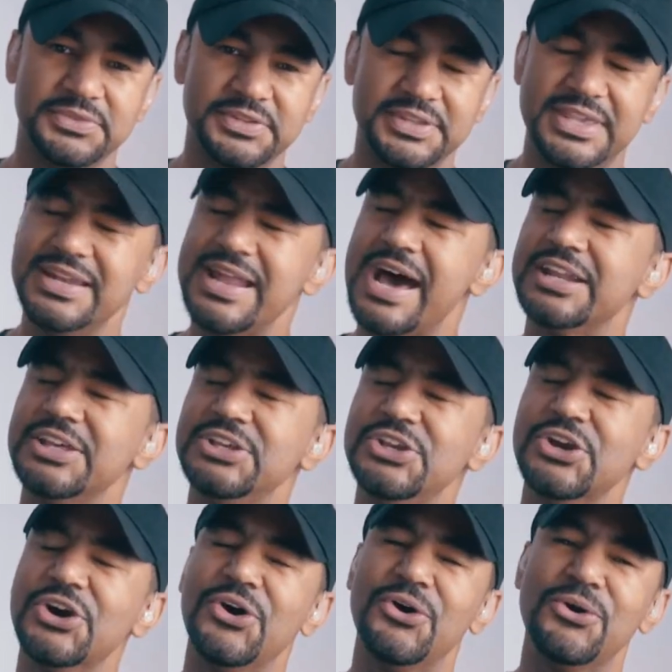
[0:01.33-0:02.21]
Get out of
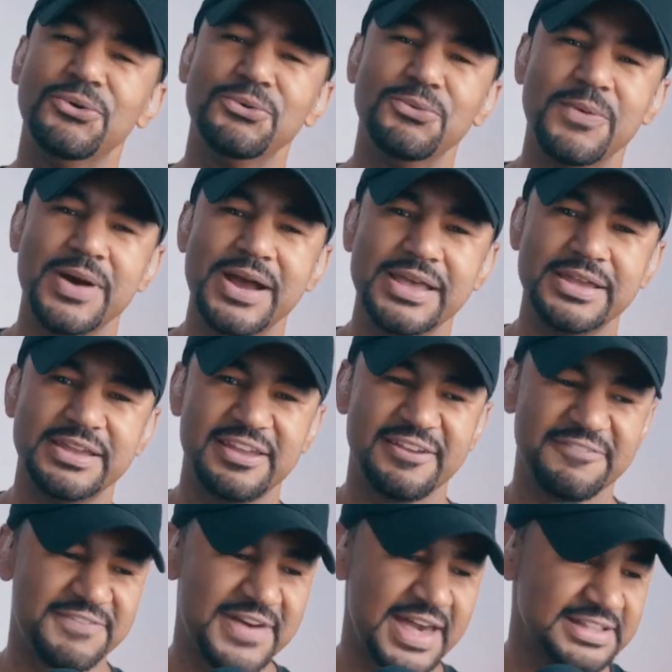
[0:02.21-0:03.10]
your own way. In
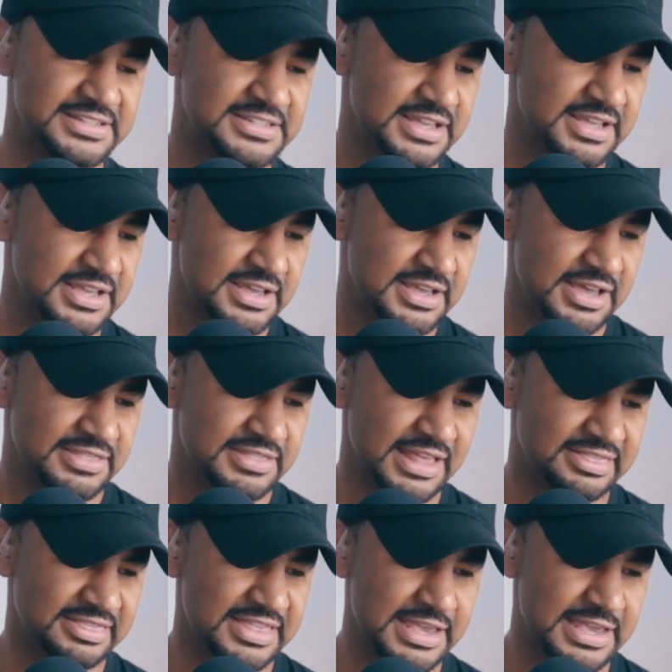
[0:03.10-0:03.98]
fact,
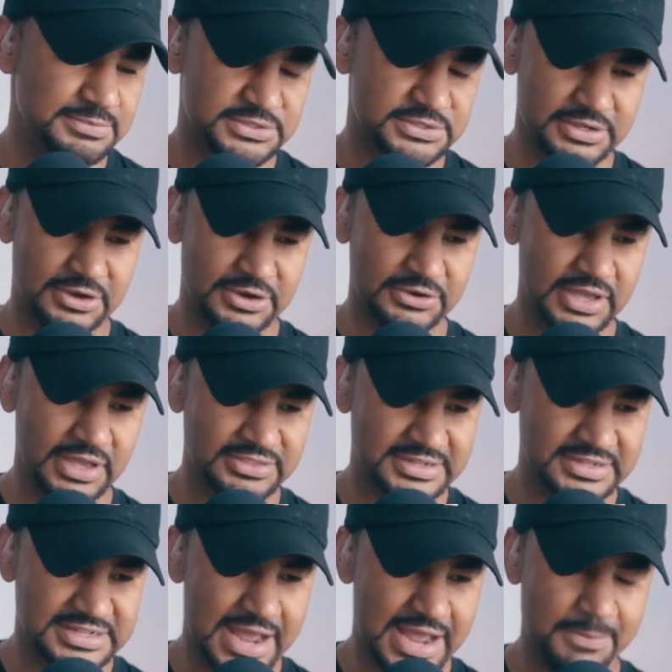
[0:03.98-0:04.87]
that theme song at the
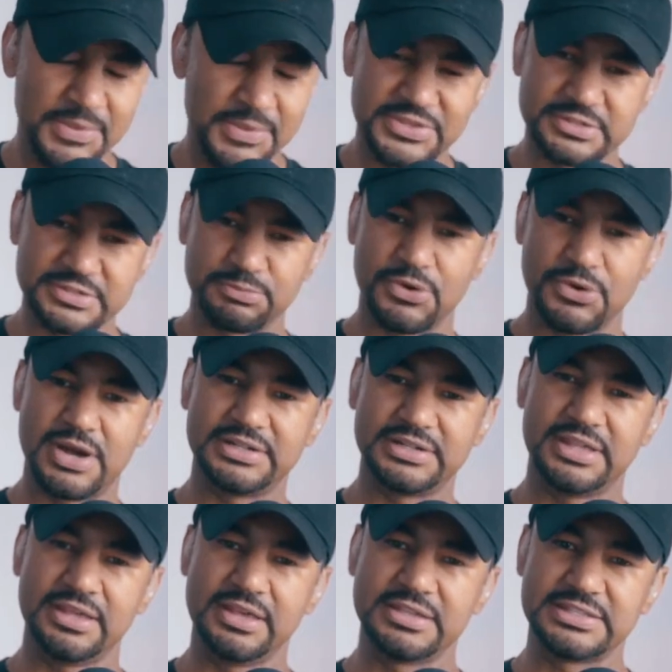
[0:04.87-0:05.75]
top of this
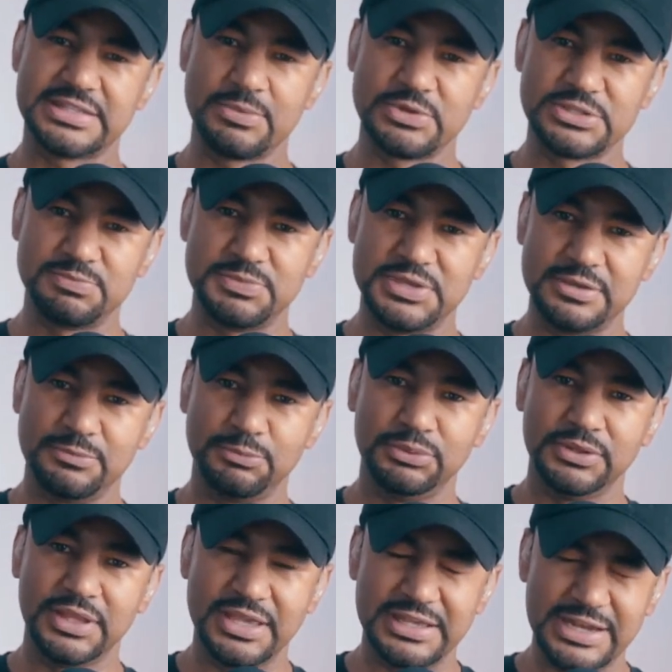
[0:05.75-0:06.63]
broadcast that was being
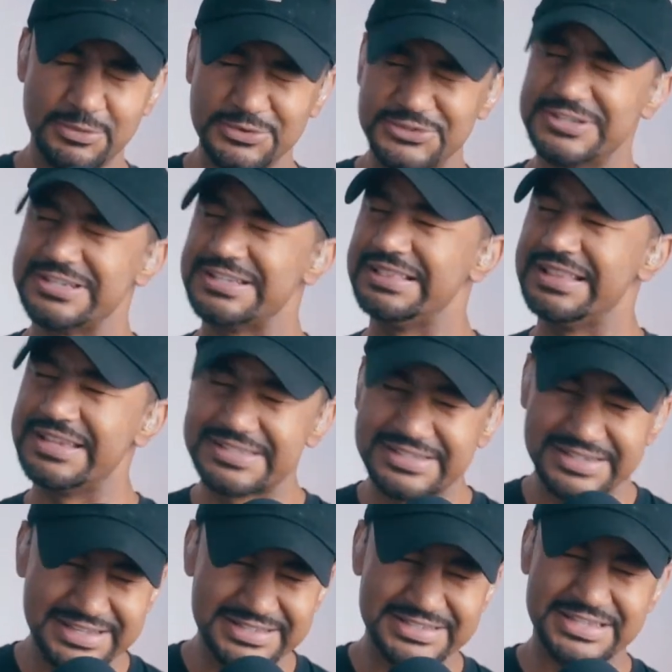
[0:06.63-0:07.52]
played, I was just
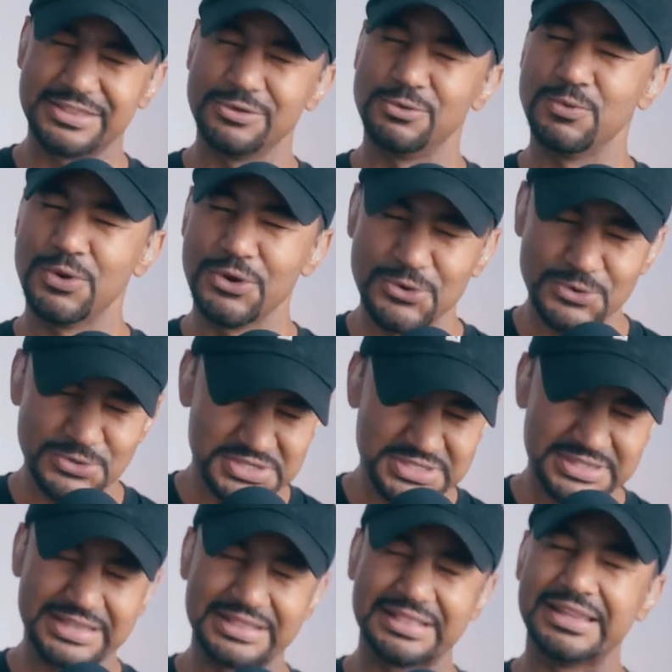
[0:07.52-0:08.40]
listening to the words and
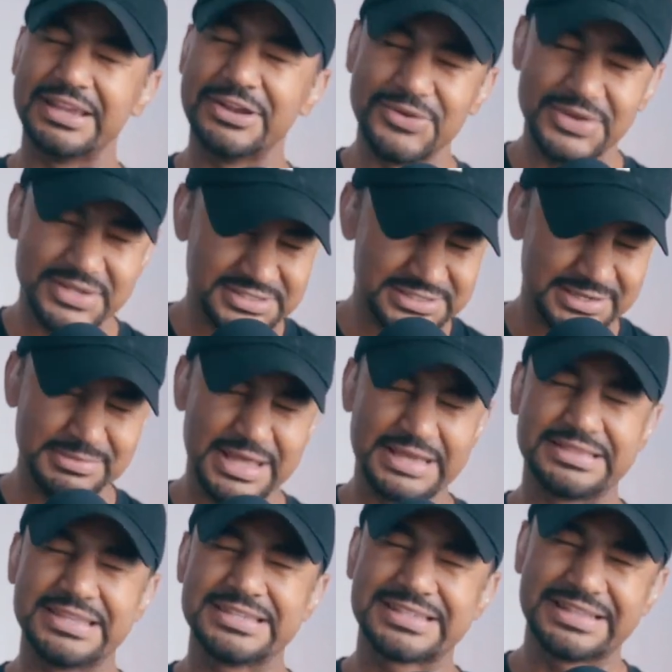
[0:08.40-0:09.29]
the lyrics, and I'm like,
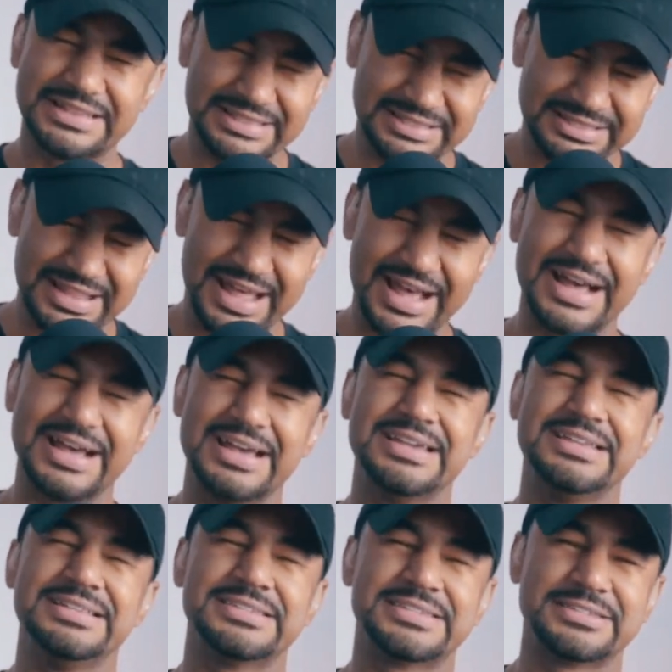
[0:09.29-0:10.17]
this
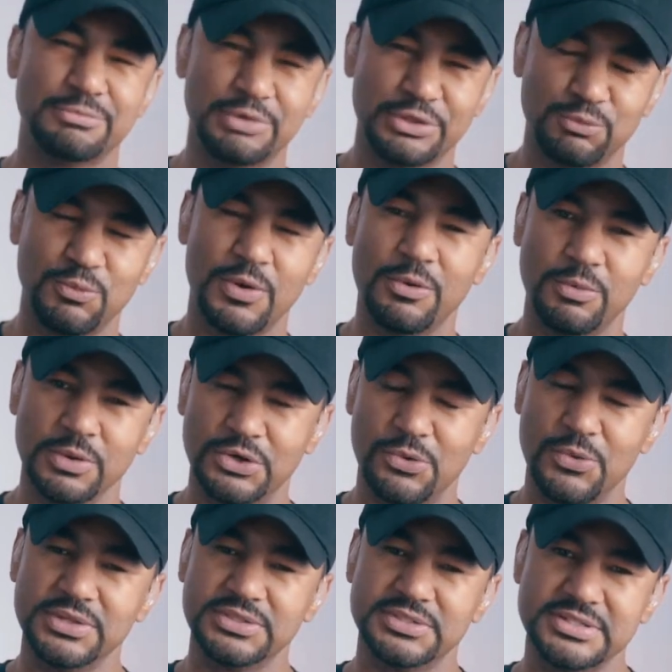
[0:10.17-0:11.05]
aligns with what we're
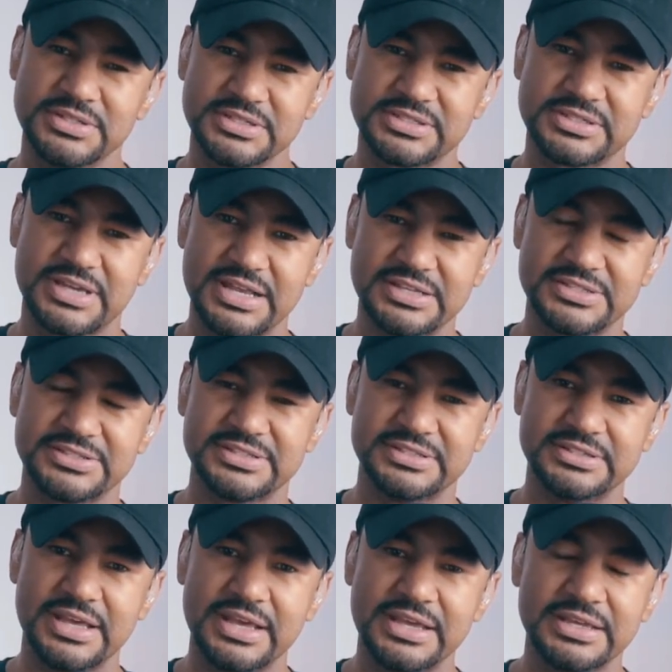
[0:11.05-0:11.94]
going to discuss
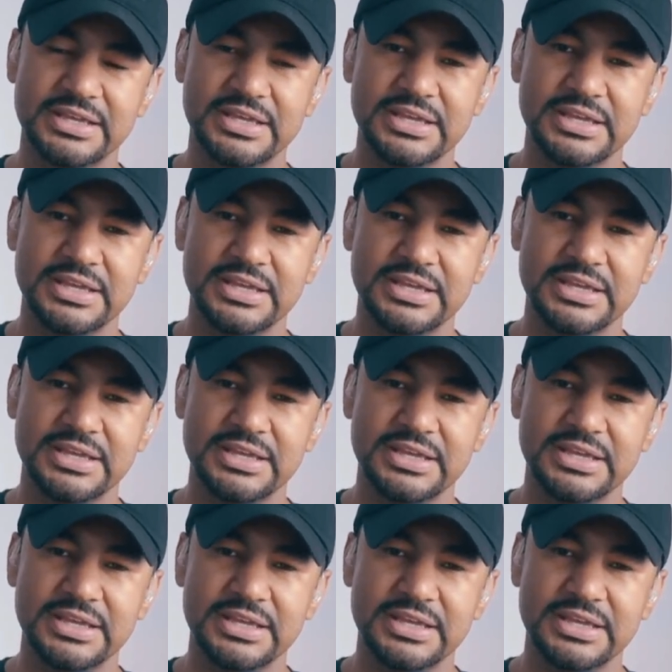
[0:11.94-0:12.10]
today.